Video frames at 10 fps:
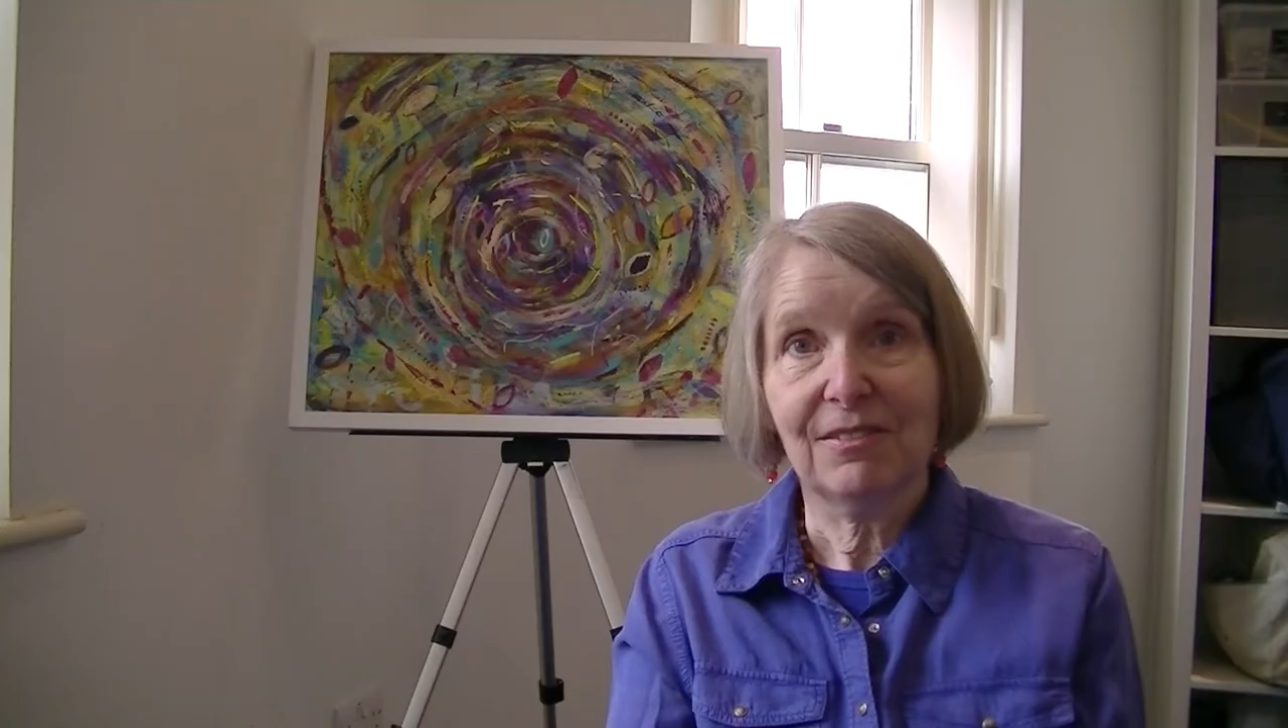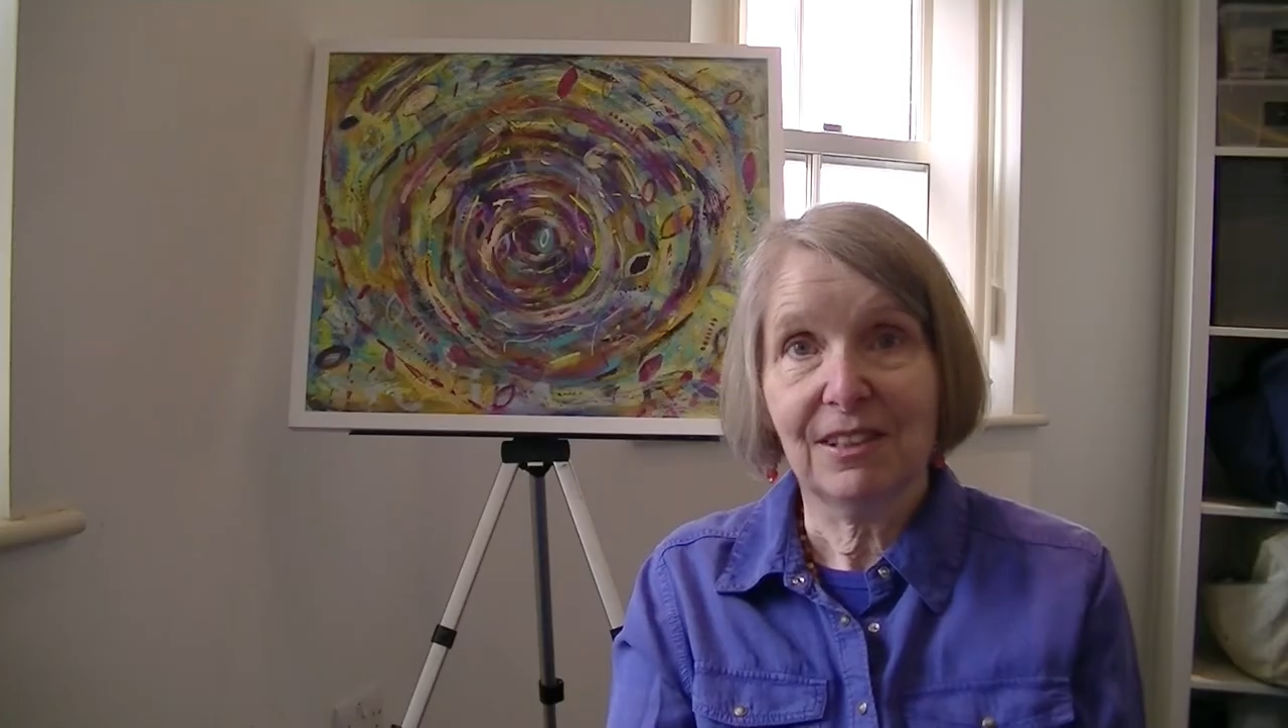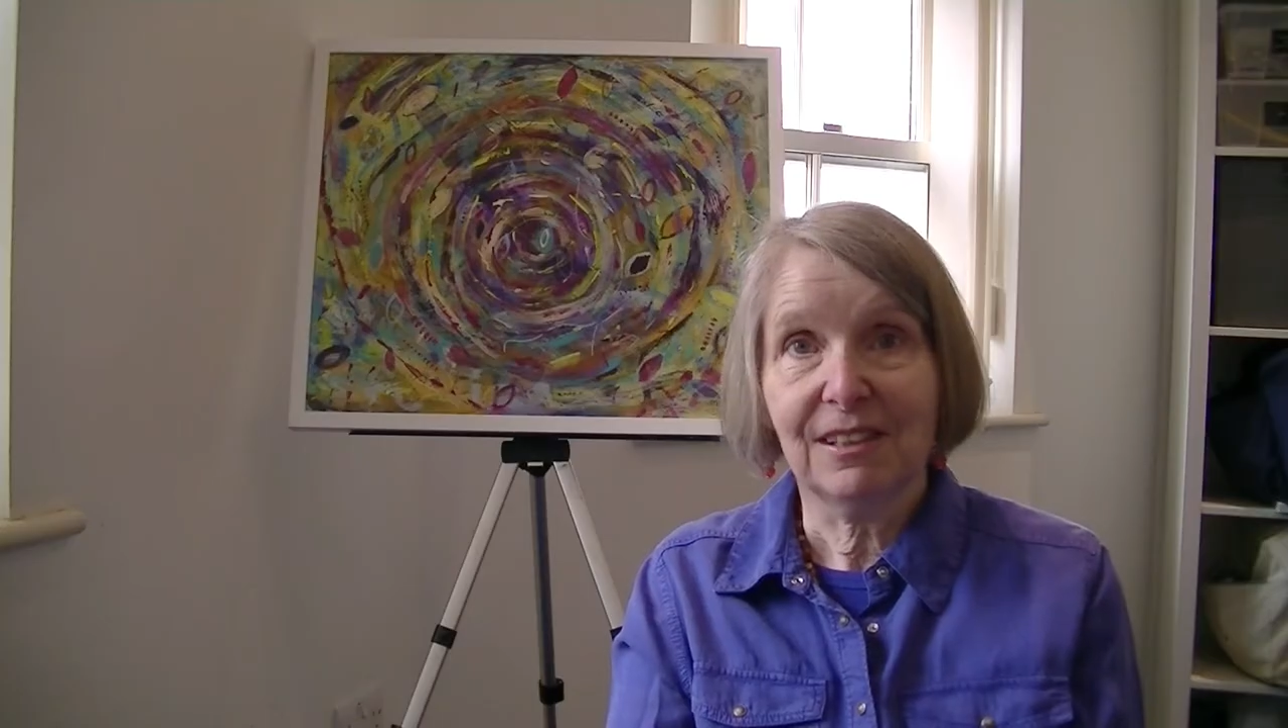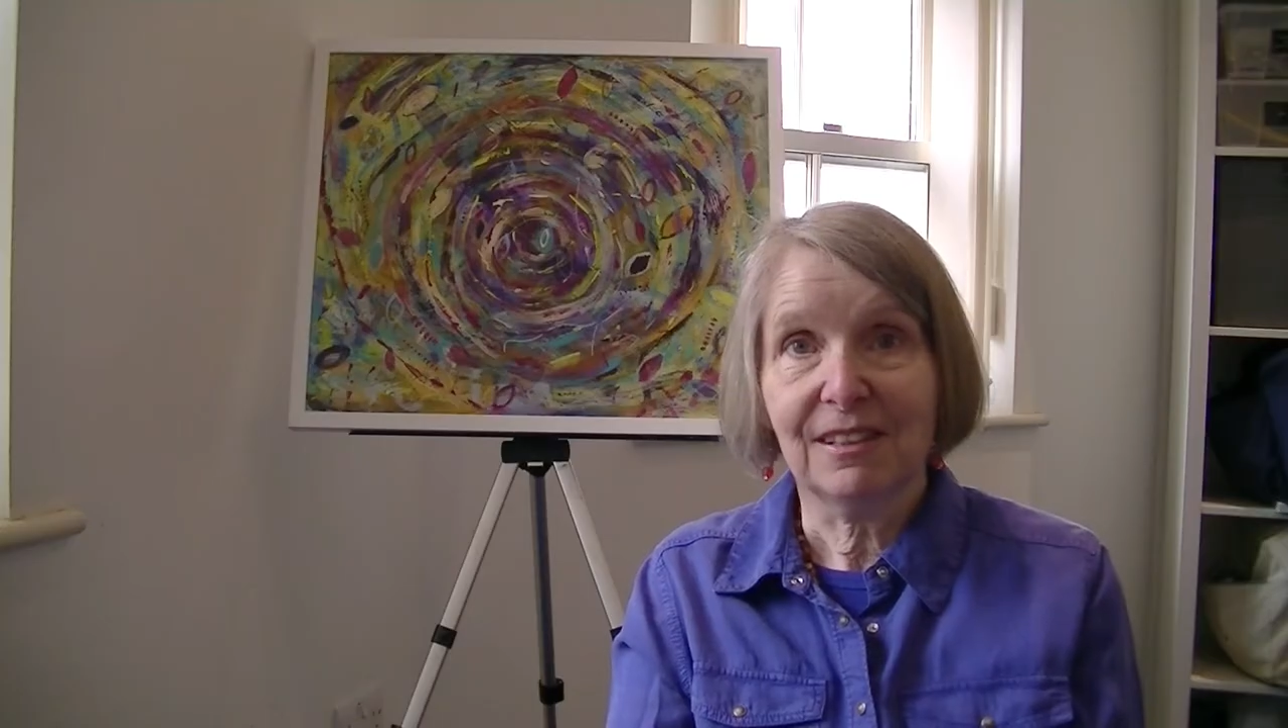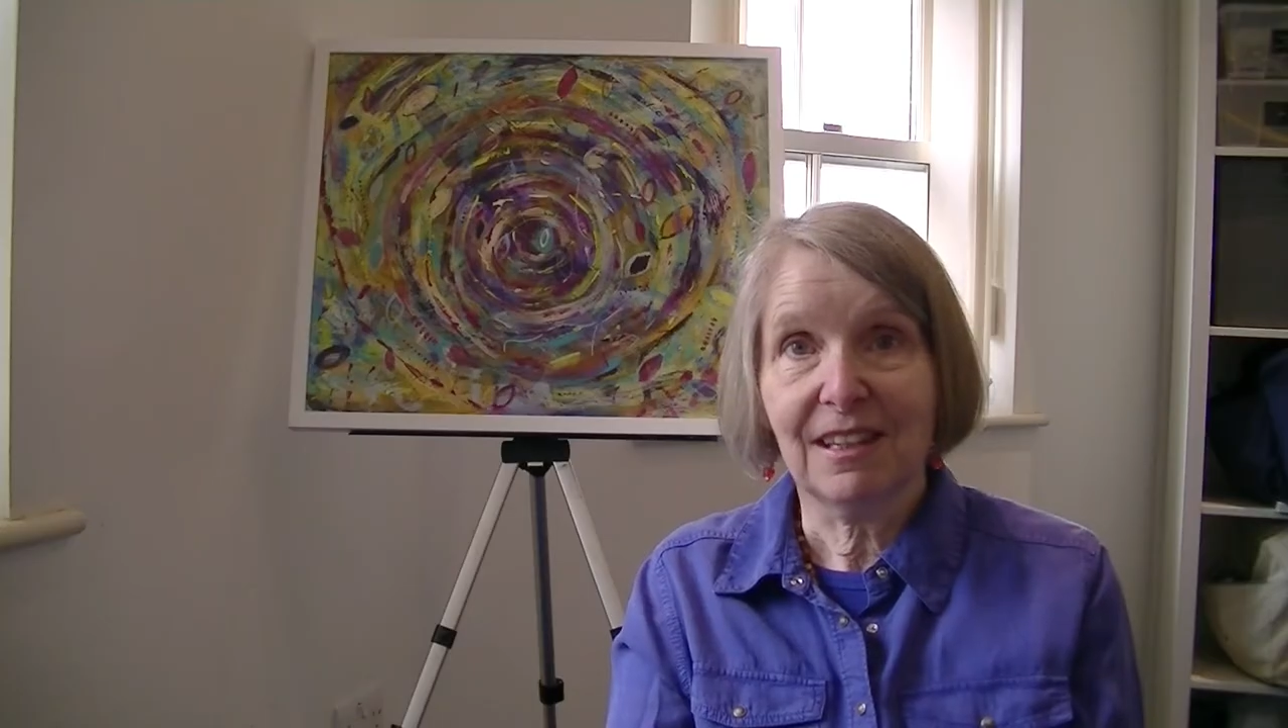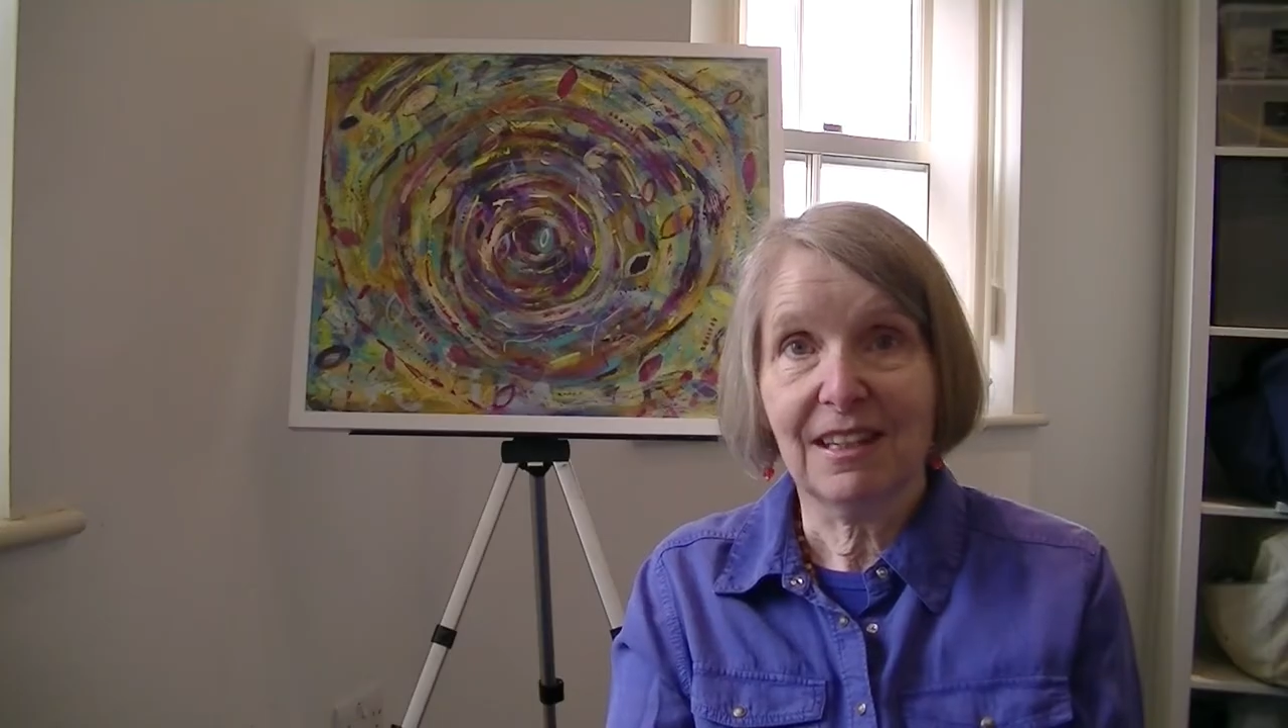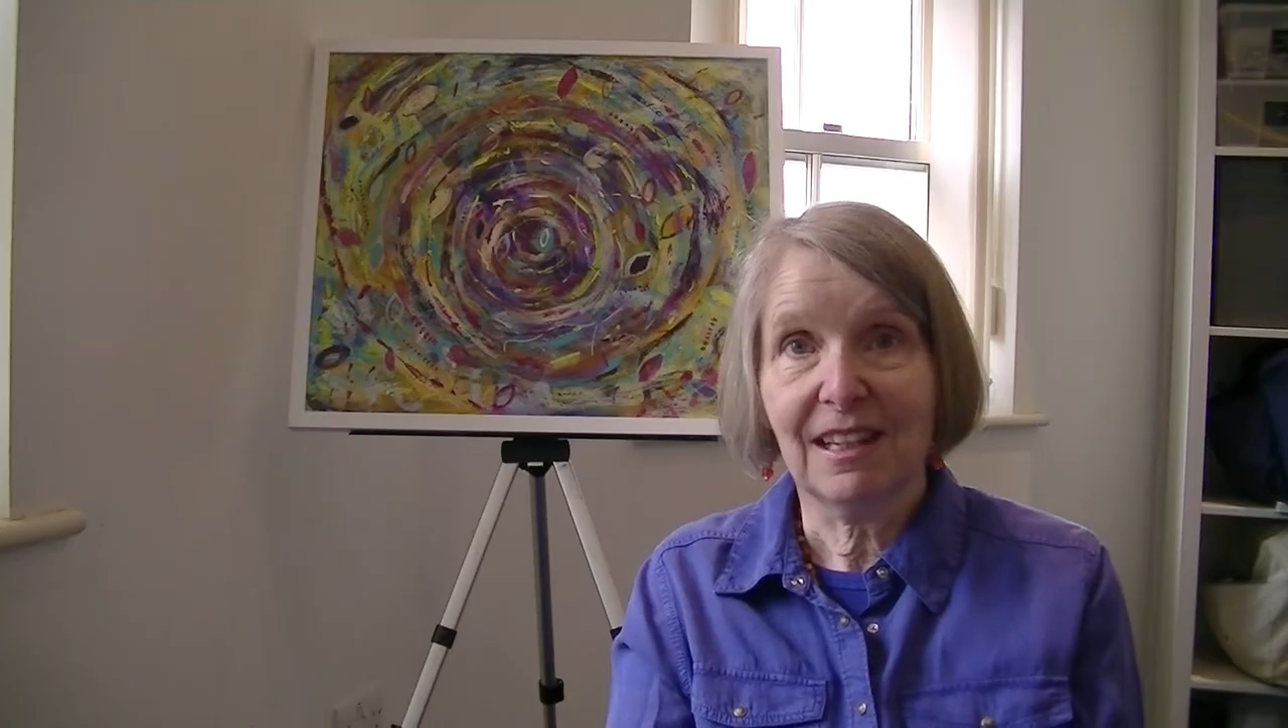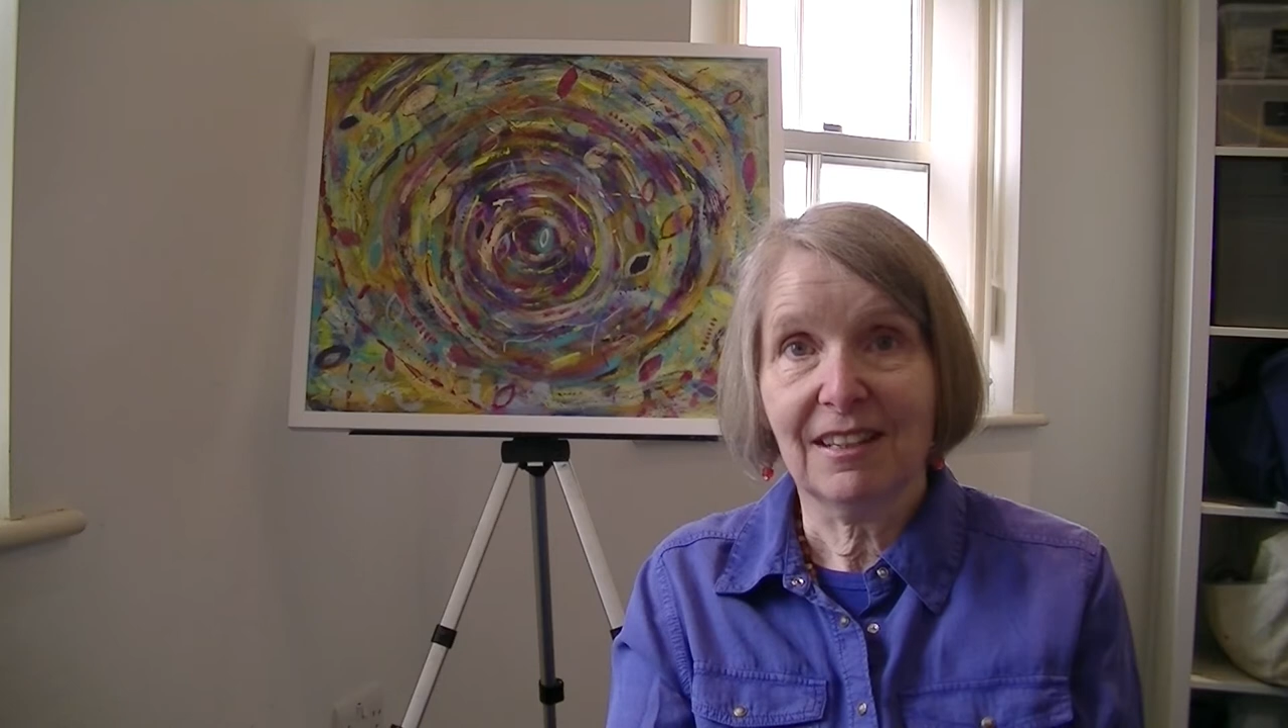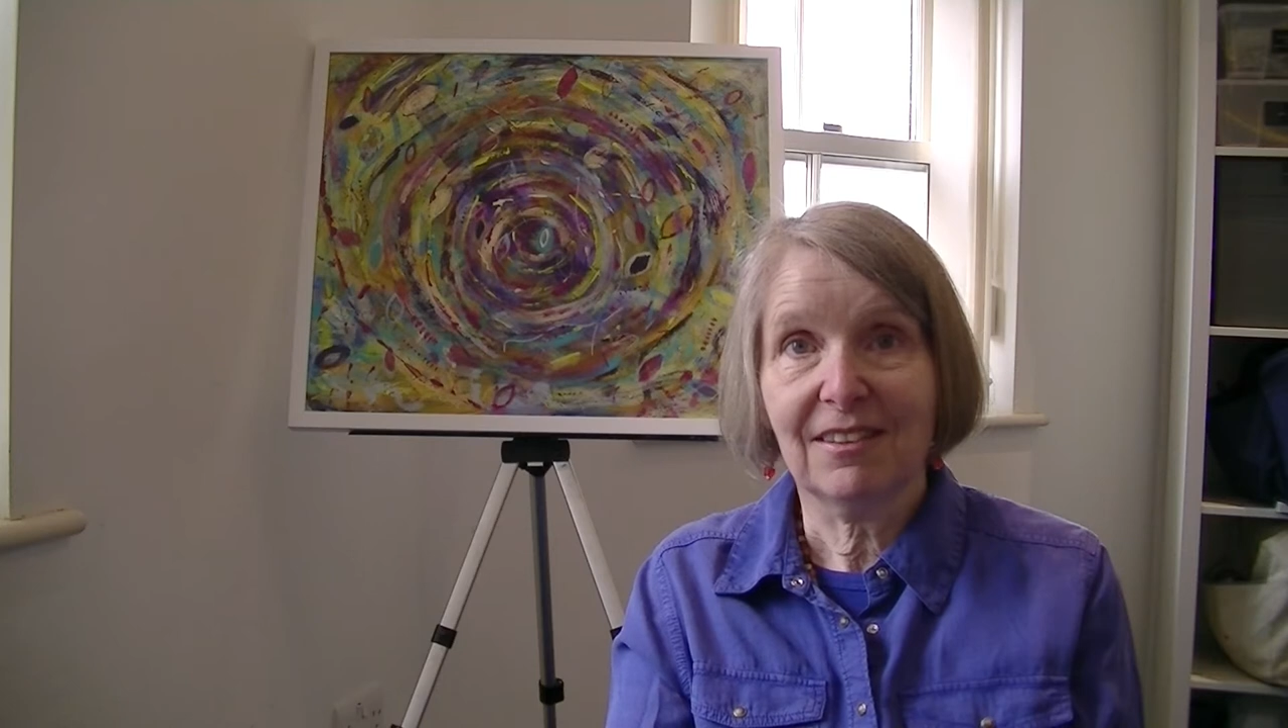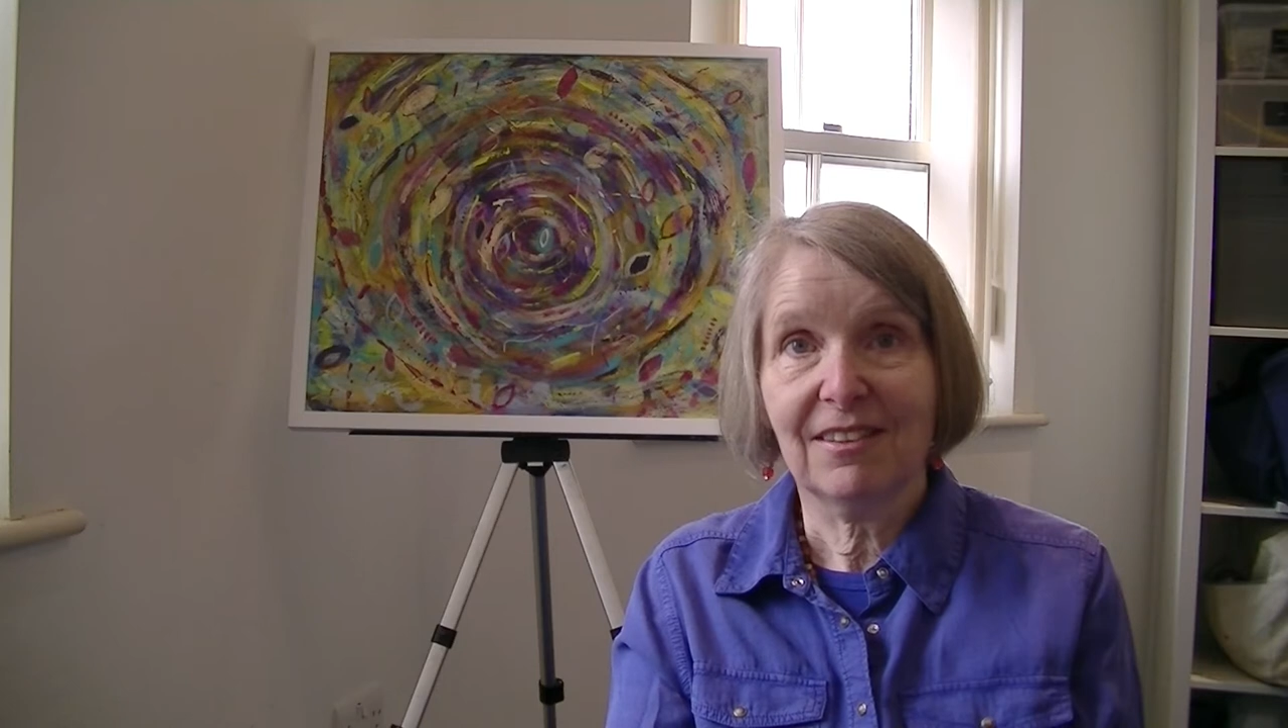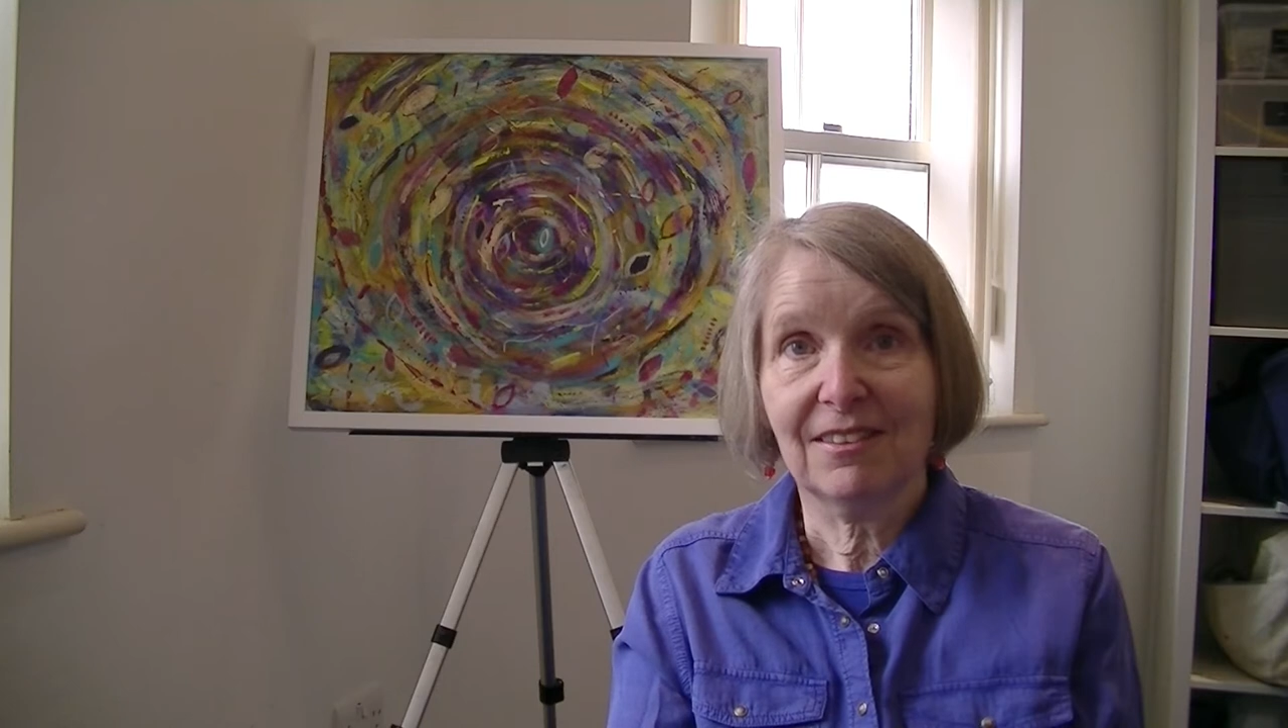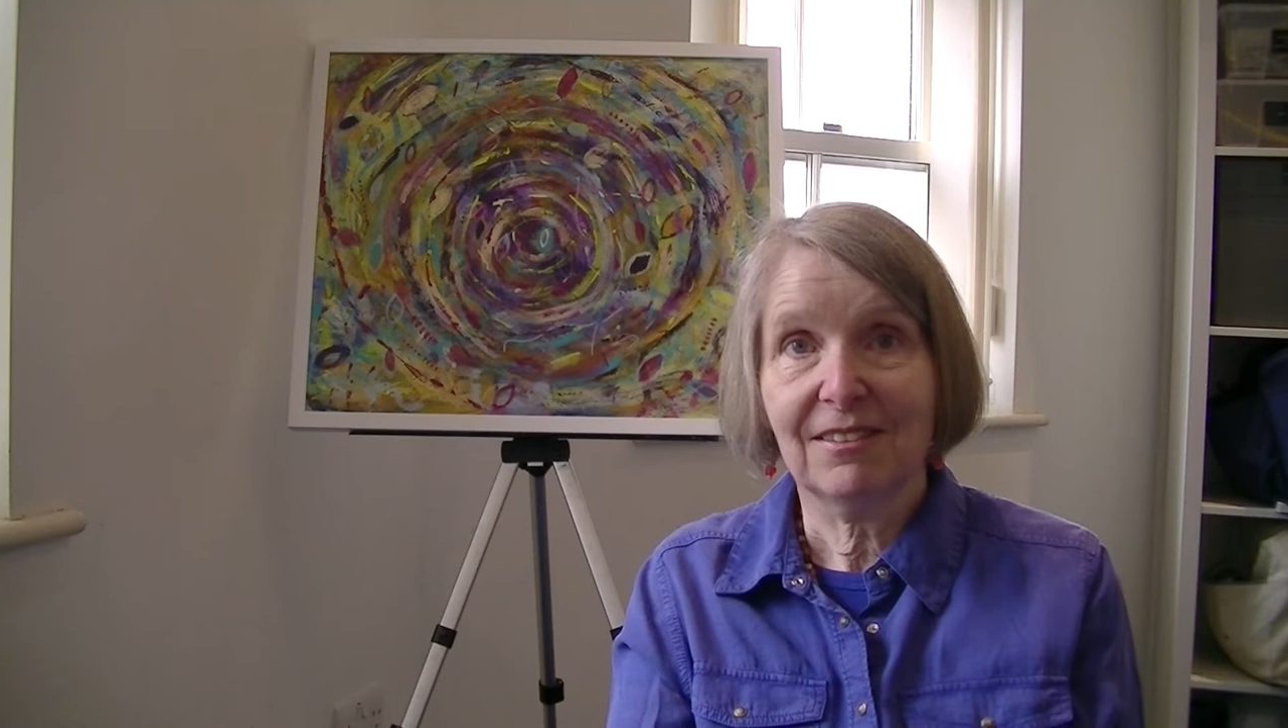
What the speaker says: feel that that's